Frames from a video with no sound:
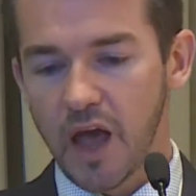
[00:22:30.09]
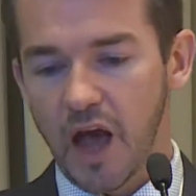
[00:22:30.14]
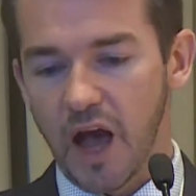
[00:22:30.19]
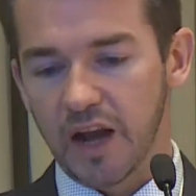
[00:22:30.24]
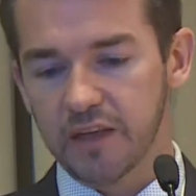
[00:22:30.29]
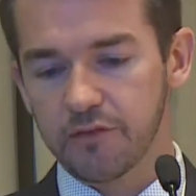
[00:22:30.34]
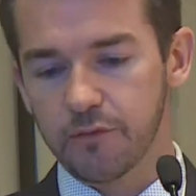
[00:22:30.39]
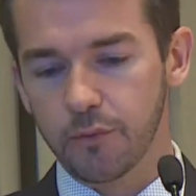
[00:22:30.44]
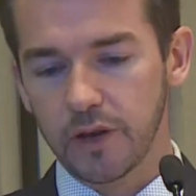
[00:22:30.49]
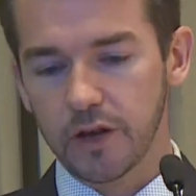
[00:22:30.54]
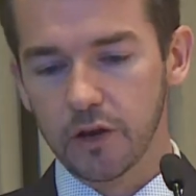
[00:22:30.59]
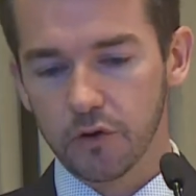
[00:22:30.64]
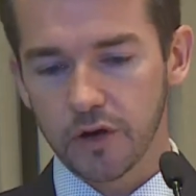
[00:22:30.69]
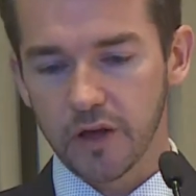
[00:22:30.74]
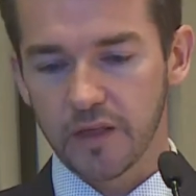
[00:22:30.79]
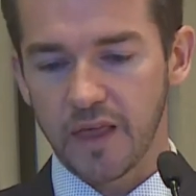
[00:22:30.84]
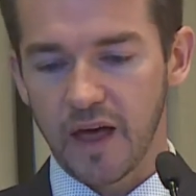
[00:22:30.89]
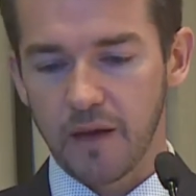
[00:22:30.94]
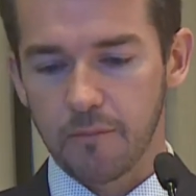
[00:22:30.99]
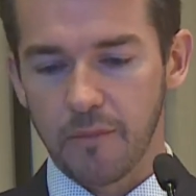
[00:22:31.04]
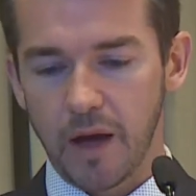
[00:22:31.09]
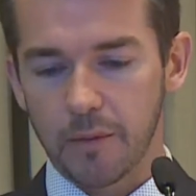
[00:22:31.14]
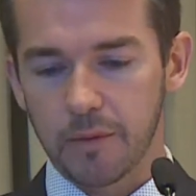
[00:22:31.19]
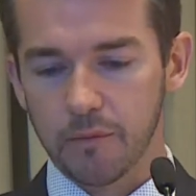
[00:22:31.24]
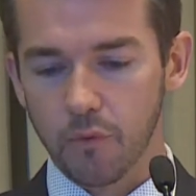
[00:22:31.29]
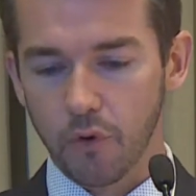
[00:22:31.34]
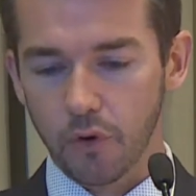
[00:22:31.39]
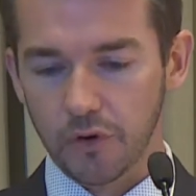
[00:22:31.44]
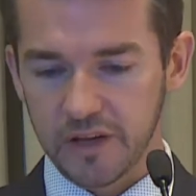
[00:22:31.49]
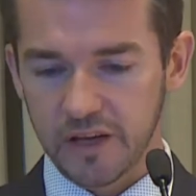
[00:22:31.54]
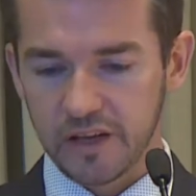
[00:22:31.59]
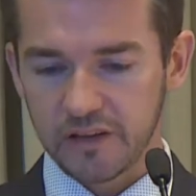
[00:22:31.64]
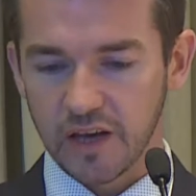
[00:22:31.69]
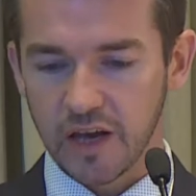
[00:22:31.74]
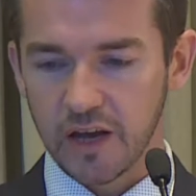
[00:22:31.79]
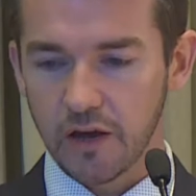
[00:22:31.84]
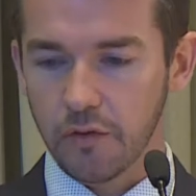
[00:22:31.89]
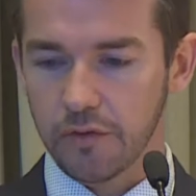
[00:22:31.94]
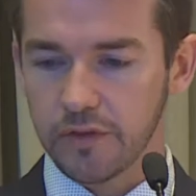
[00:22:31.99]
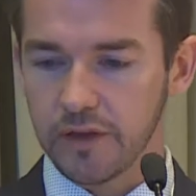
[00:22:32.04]
And if we look at that map in more
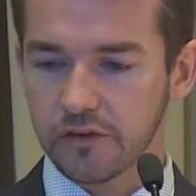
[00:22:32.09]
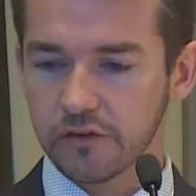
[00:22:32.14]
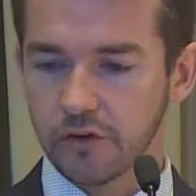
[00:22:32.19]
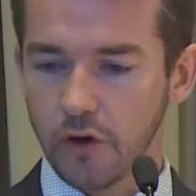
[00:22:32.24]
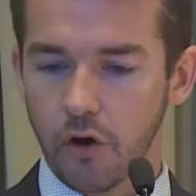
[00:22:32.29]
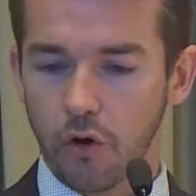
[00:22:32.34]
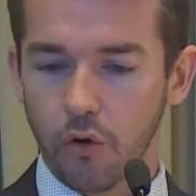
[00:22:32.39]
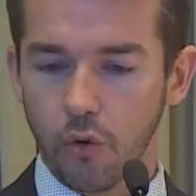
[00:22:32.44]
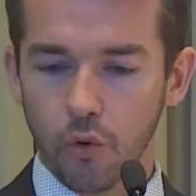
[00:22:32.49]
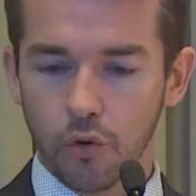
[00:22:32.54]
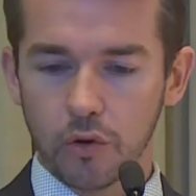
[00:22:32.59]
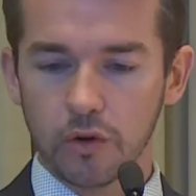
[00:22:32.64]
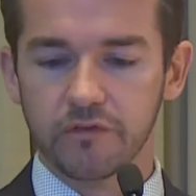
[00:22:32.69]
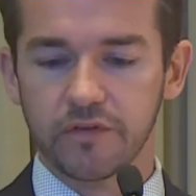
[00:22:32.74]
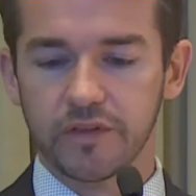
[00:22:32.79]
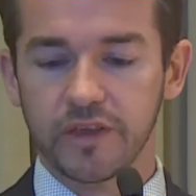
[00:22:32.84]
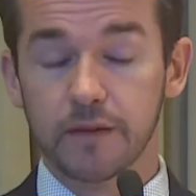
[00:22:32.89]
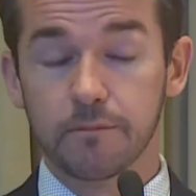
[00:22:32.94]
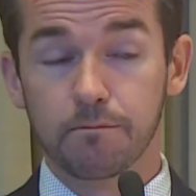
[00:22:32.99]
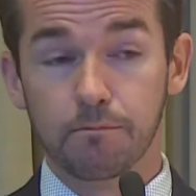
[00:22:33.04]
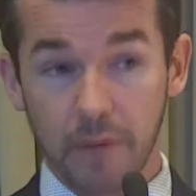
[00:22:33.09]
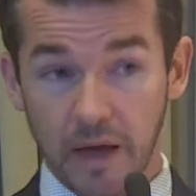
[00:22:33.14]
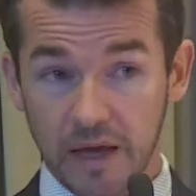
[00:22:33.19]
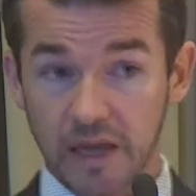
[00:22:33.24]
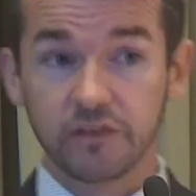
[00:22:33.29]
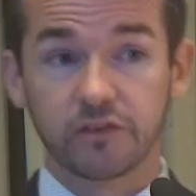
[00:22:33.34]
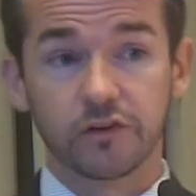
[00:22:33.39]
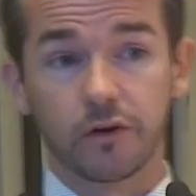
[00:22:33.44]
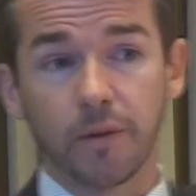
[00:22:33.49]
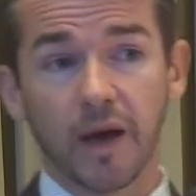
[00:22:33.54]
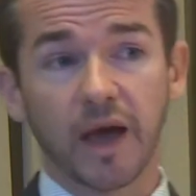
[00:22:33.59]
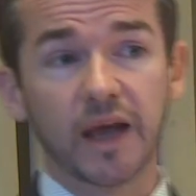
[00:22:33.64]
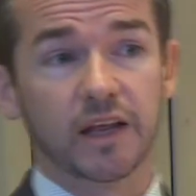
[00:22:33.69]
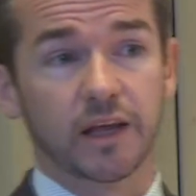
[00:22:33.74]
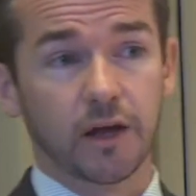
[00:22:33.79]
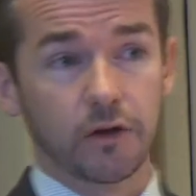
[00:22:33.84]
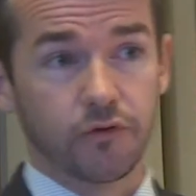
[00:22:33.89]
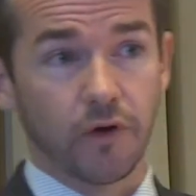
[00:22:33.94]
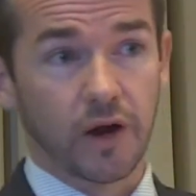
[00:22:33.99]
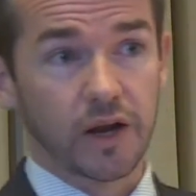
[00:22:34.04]
detail, these are all of the major
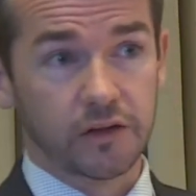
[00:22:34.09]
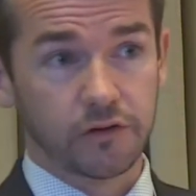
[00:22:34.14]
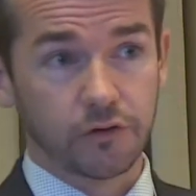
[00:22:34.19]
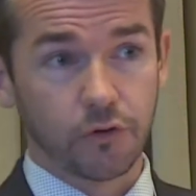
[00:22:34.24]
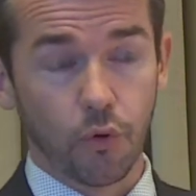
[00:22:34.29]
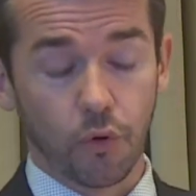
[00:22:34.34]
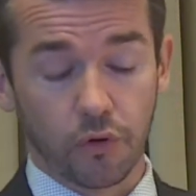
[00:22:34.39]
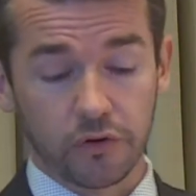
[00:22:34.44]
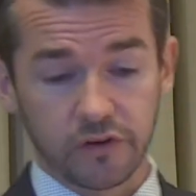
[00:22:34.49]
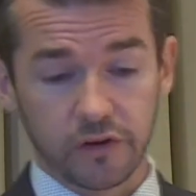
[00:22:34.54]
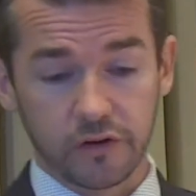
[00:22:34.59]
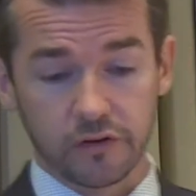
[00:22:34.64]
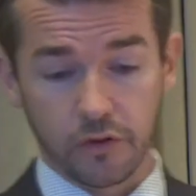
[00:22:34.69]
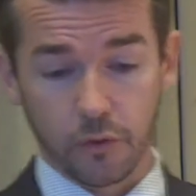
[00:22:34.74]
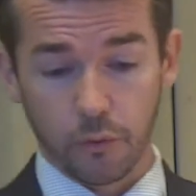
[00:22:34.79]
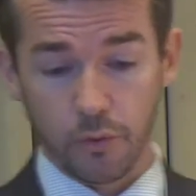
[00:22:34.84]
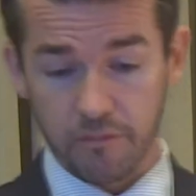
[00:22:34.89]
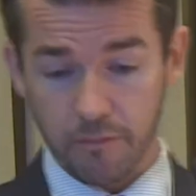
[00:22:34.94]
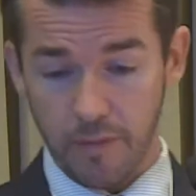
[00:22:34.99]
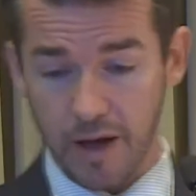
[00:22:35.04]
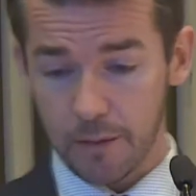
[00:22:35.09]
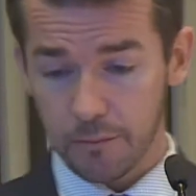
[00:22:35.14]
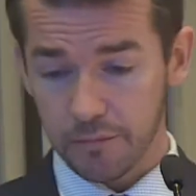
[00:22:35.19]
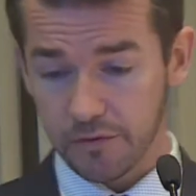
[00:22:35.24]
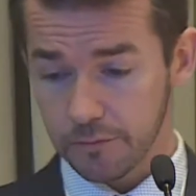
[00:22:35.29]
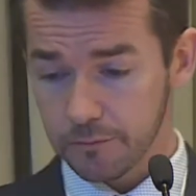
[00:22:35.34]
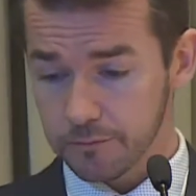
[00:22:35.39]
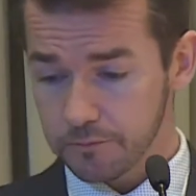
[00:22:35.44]
paleo drainage courses that we've mapped,